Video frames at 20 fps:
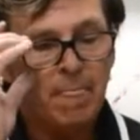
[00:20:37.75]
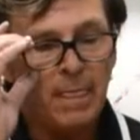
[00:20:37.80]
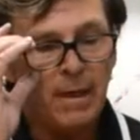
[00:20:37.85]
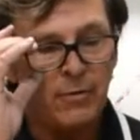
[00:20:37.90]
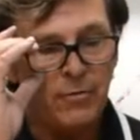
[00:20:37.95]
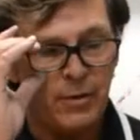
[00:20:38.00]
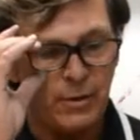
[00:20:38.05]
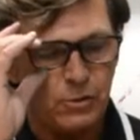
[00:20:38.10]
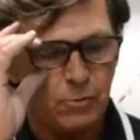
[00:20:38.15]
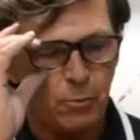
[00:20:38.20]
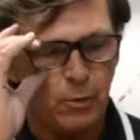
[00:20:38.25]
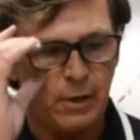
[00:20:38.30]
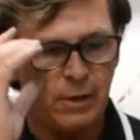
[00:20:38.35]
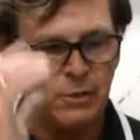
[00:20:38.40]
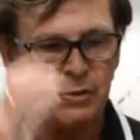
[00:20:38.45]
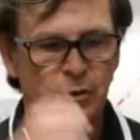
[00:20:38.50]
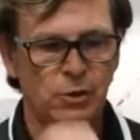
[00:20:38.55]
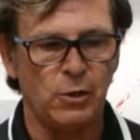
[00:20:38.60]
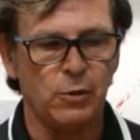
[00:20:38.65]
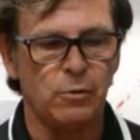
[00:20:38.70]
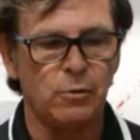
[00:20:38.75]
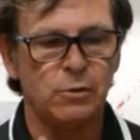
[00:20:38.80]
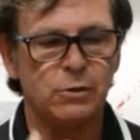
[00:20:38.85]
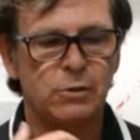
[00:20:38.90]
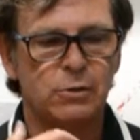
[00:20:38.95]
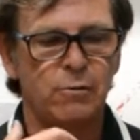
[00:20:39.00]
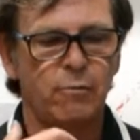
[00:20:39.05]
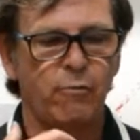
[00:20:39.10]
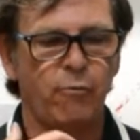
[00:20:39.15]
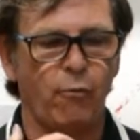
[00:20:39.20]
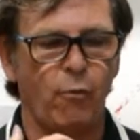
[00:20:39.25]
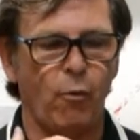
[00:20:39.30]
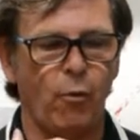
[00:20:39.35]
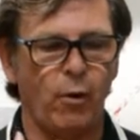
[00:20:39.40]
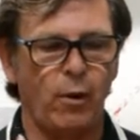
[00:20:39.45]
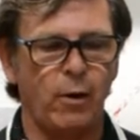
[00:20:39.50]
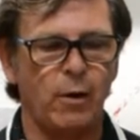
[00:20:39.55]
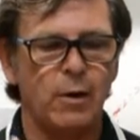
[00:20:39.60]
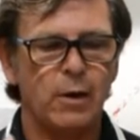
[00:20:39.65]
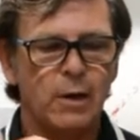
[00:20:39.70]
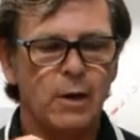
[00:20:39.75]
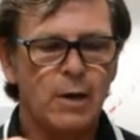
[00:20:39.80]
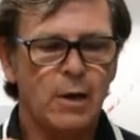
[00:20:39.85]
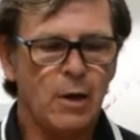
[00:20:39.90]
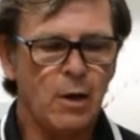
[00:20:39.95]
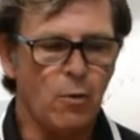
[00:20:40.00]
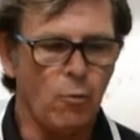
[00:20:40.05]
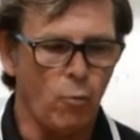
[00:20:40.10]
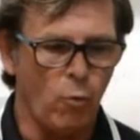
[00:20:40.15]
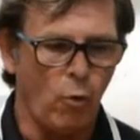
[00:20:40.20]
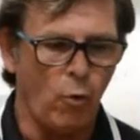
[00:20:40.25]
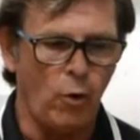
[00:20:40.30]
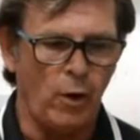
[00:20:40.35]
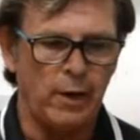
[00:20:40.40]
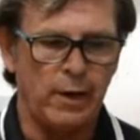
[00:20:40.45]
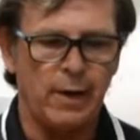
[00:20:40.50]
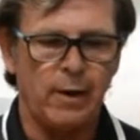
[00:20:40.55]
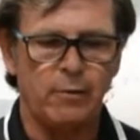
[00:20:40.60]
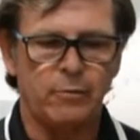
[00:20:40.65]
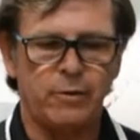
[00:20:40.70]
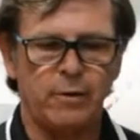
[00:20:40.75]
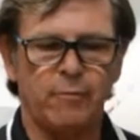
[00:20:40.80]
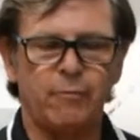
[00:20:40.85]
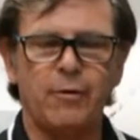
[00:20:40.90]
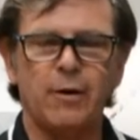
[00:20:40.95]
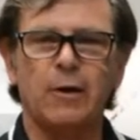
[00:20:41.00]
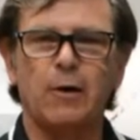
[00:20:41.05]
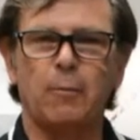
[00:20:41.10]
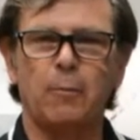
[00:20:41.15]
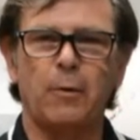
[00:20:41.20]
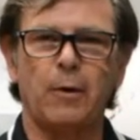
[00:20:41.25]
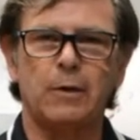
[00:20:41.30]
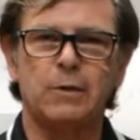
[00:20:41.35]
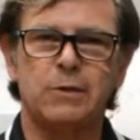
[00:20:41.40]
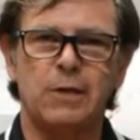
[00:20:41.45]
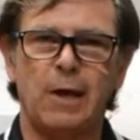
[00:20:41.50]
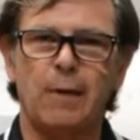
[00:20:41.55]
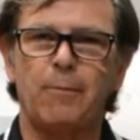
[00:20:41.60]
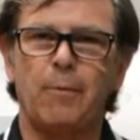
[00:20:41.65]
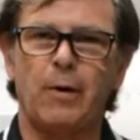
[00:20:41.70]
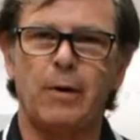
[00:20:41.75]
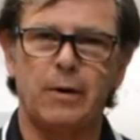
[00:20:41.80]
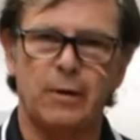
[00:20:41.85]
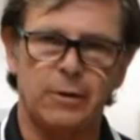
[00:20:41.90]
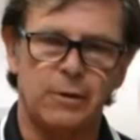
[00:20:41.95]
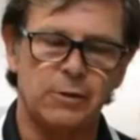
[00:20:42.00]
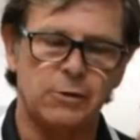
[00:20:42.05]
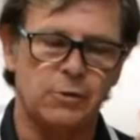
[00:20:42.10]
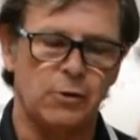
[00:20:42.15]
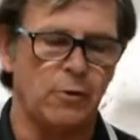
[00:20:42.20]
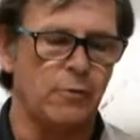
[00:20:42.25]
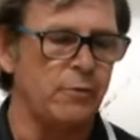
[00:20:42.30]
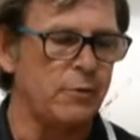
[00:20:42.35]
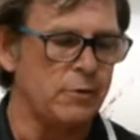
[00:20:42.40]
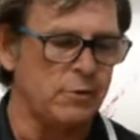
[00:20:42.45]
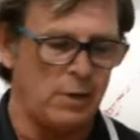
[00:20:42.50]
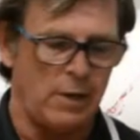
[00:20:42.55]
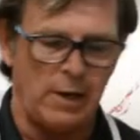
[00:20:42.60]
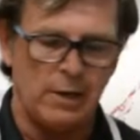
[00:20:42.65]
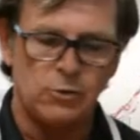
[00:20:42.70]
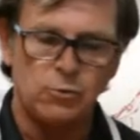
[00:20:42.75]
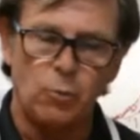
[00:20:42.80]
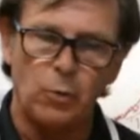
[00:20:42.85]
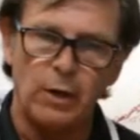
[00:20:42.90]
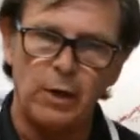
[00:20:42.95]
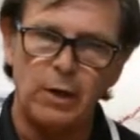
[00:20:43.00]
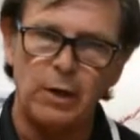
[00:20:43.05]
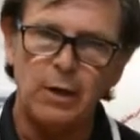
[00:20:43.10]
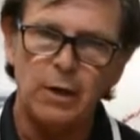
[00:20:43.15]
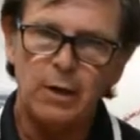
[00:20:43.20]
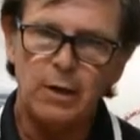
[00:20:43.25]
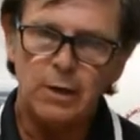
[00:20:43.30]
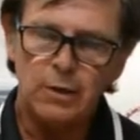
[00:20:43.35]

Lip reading: This one is used for rolling out the fingerprint tape onto the surface, and as we